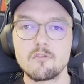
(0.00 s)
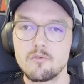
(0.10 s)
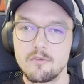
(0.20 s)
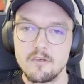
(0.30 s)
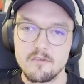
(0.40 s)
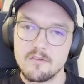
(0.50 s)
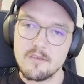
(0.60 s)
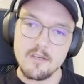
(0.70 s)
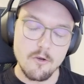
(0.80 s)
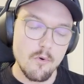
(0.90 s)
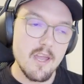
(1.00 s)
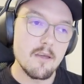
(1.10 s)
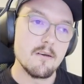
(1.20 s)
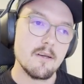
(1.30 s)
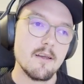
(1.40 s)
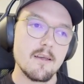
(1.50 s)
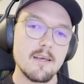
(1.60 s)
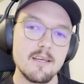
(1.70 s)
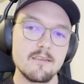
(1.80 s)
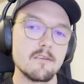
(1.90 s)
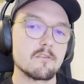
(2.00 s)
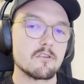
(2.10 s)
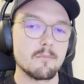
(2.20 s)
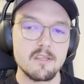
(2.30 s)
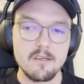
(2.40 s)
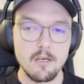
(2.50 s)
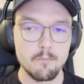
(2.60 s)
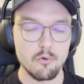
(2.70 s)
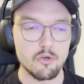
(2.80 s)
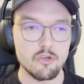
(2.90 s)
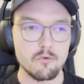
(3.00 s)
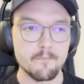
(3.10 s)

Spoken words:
to this array and it's automatically pushed.